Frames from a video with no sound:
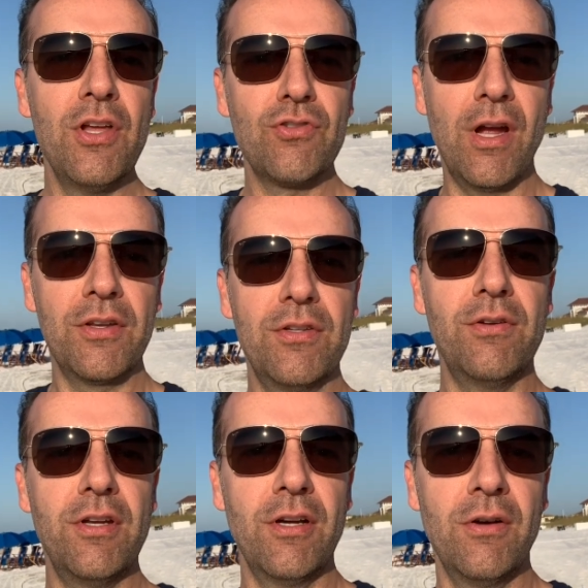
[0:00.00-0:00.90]
trying to do
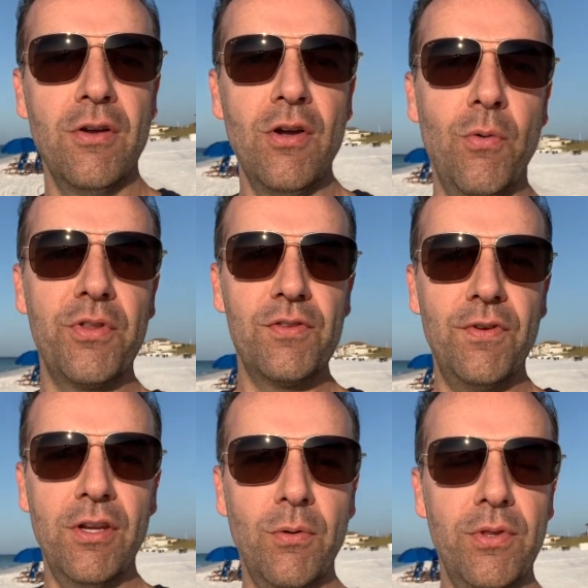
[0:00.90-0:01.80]
here with this
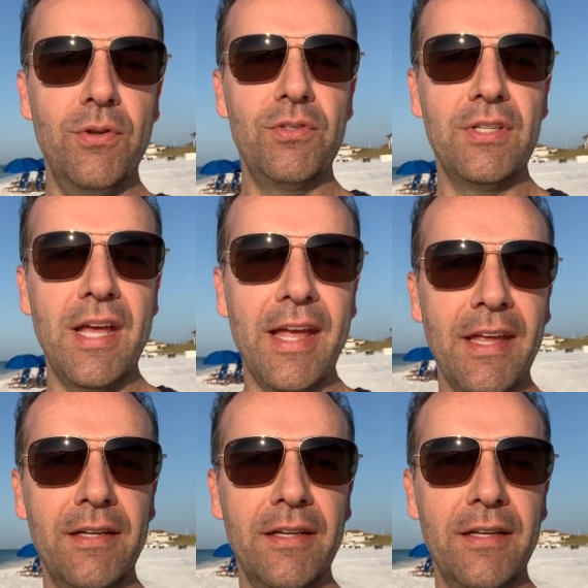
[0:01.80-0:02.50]
video with you today.